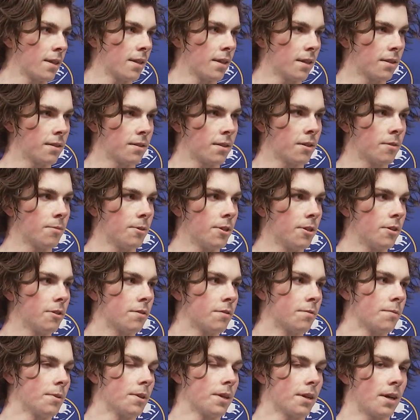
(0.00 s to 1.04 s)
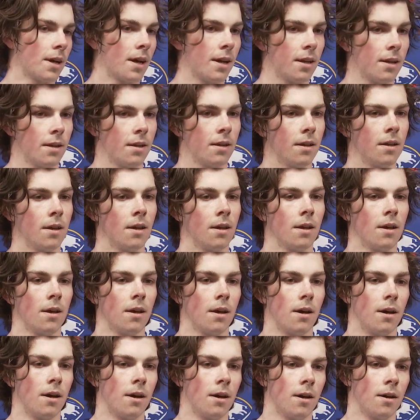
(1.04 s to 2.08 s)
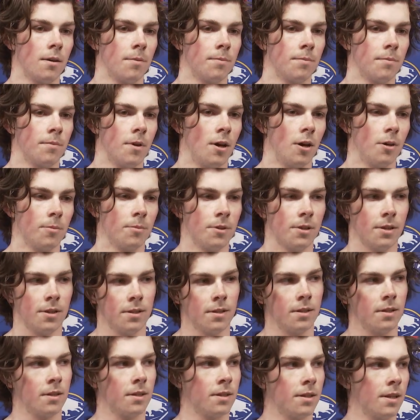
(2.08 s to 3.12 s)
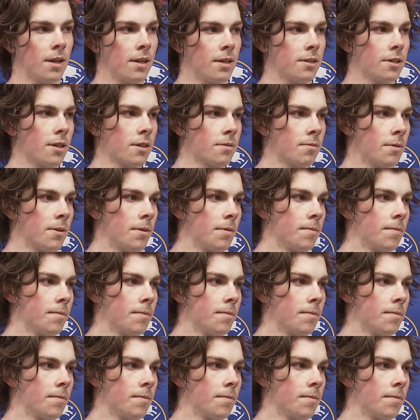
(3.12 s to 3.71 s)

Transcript: I think it's going to be huge for me to kind of help me in that adjustment.